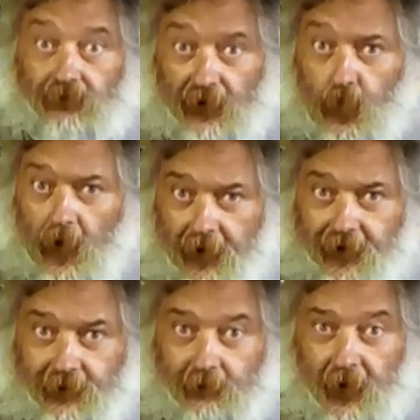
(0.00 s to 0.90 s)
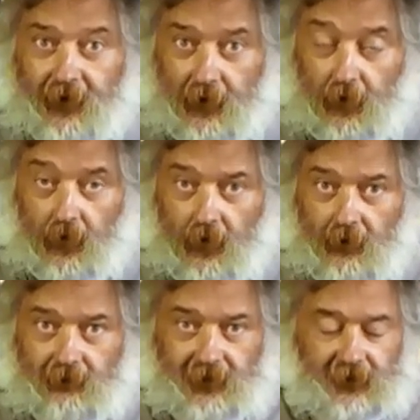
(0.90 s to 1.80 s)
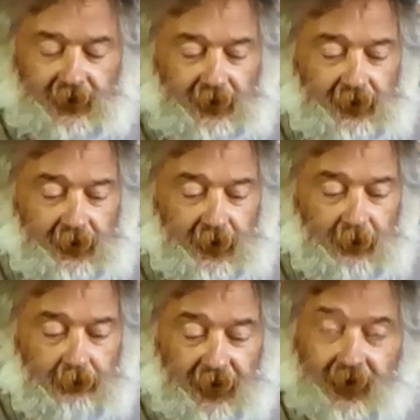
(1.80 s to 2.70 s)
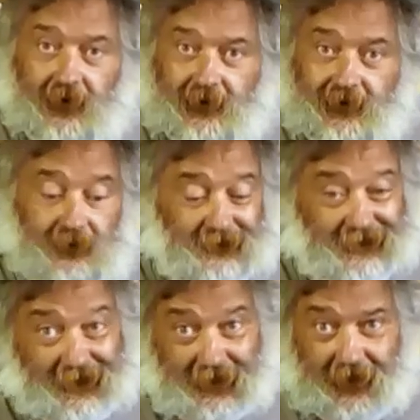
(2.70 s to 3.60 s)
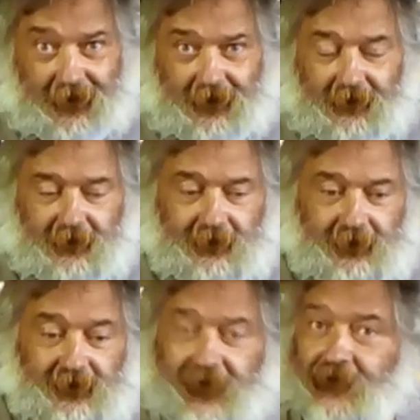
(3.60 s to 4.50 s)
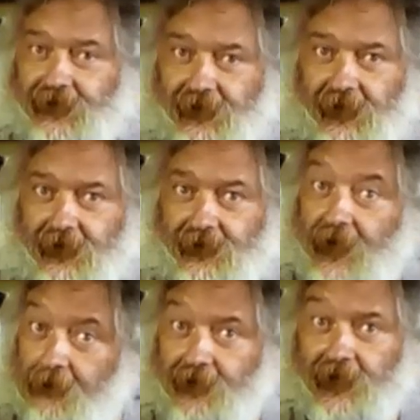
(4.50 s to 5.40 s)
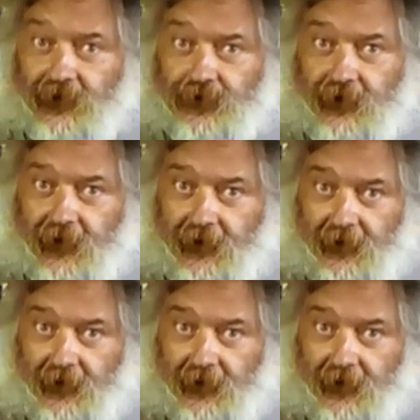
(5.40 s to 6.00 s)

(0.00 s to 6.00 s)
required by the law, because D, the test is evidentiary.